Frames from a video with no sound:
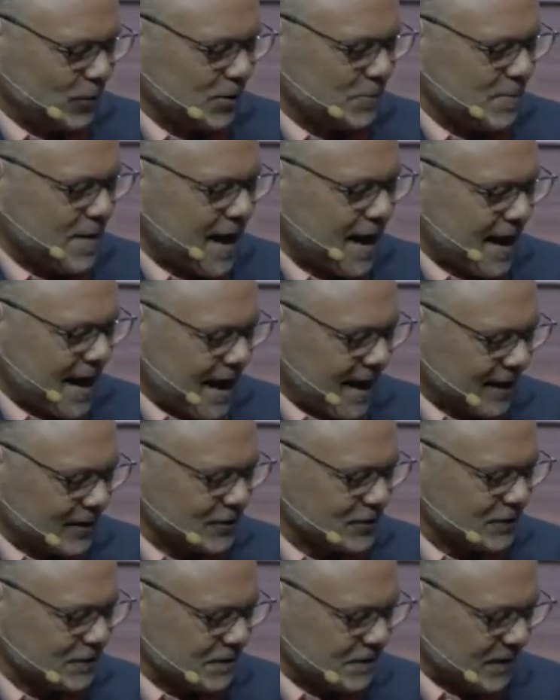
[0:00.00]
with my
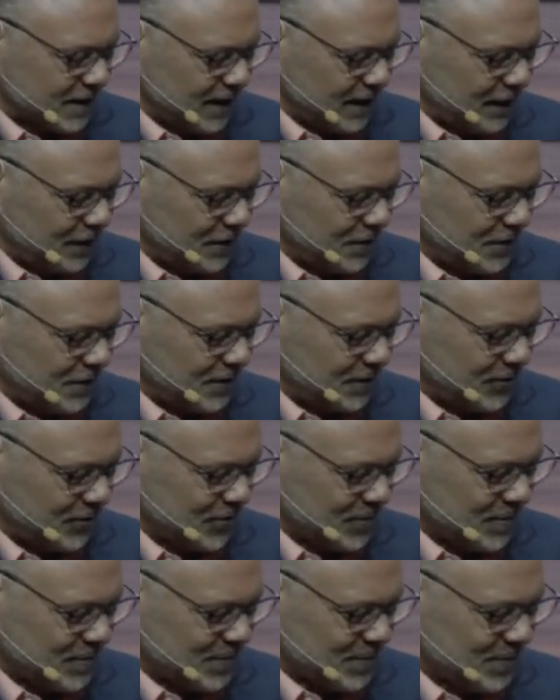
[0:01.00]
eyes of faith.
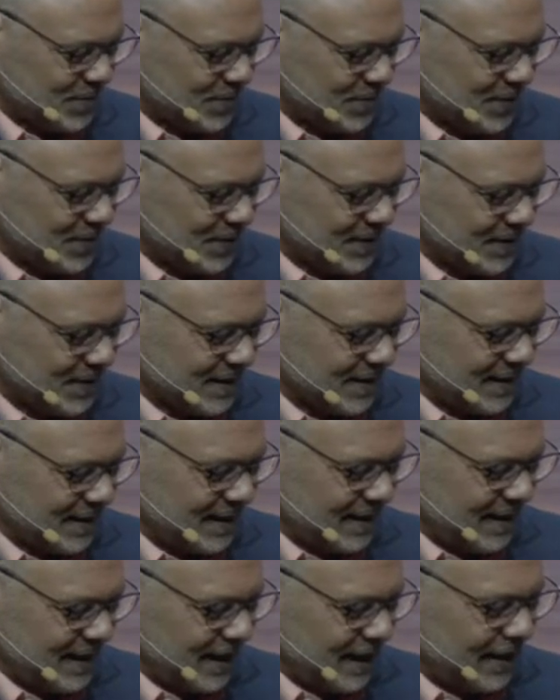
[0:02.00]

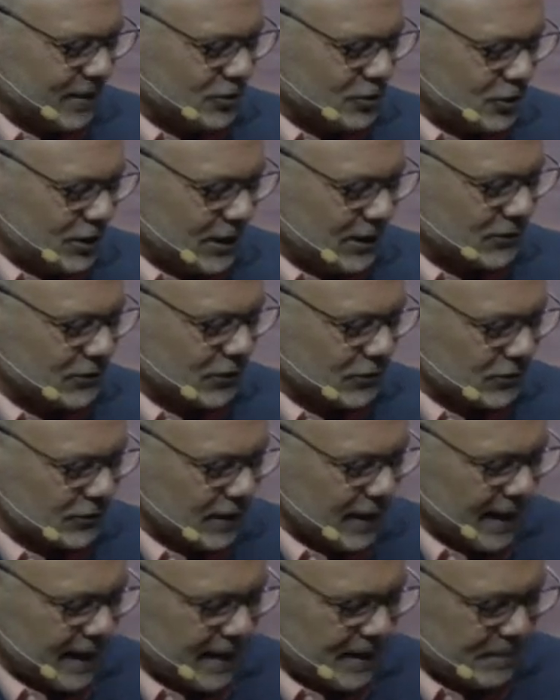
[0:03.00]
In
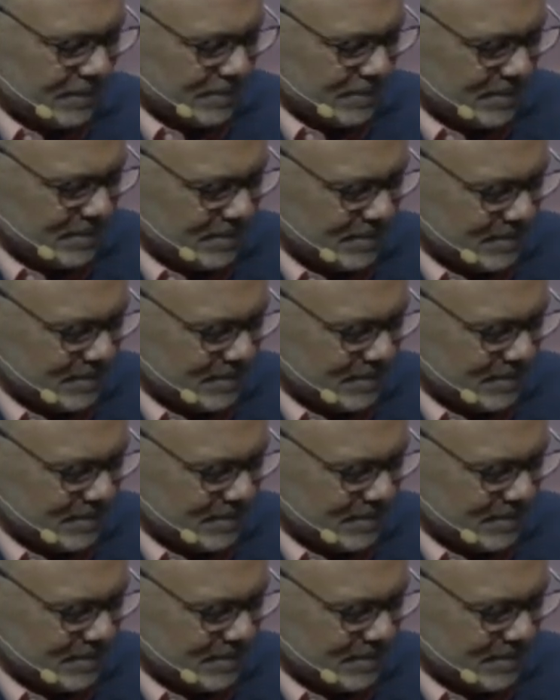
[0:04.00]
Jesus' name,